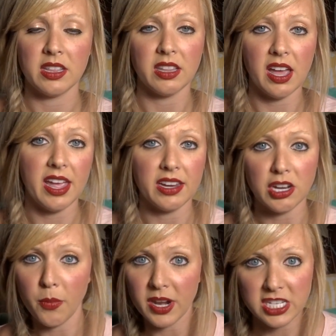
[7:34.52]
like
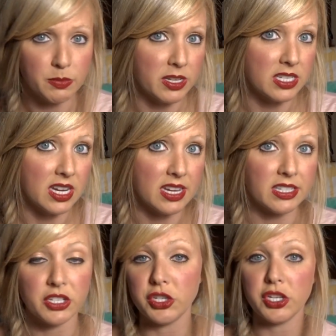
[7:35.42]
nobody's
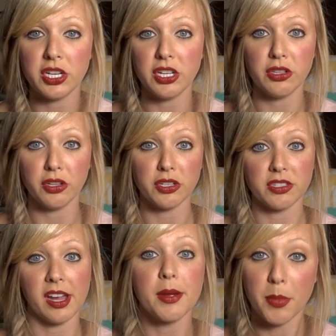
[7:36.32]
business, and she
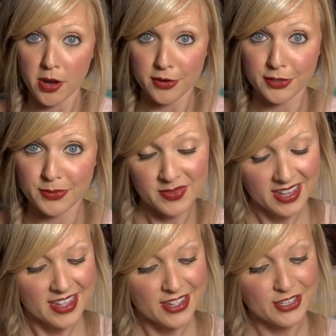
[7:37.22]
looks like a boss.
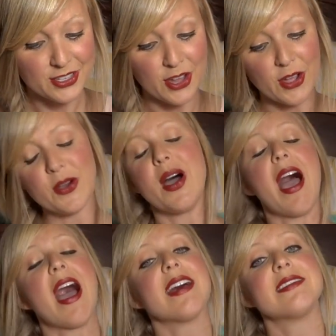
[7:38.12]
So
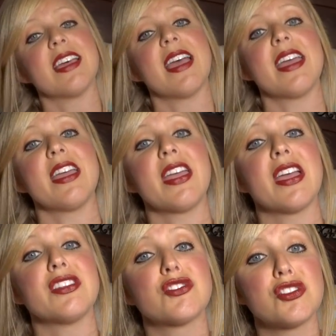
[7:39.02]
I
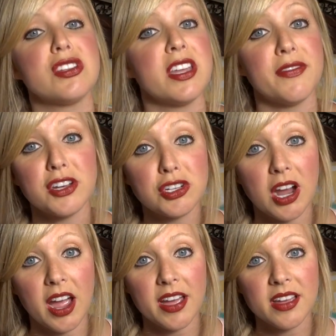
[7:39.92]
say give it a
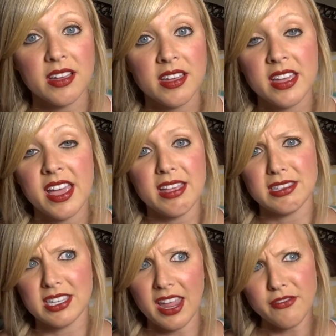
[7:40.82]
try.
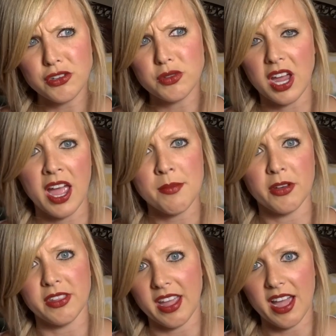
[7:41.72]
It saves you time
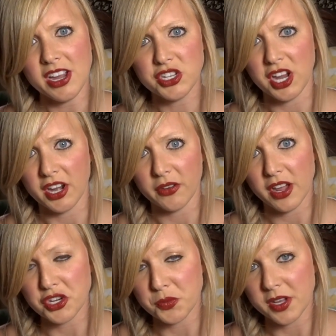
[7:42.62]
on the eyeshadow
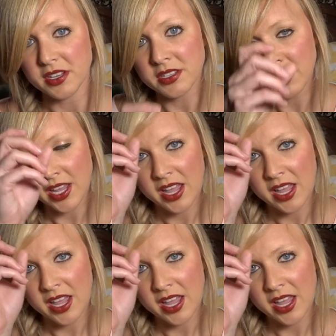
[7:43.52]
regimen,